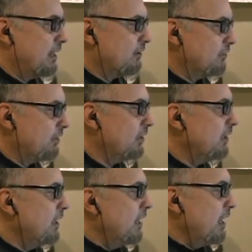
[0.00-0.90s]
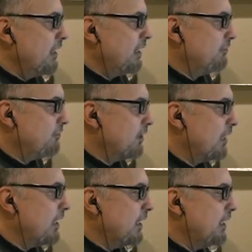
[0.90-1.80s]
Arizona, and after a
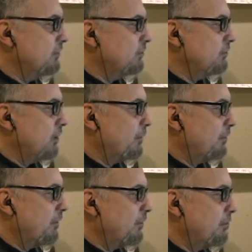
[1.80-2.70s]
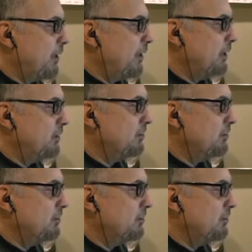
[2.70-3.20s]
night, agents dropped off the pair at a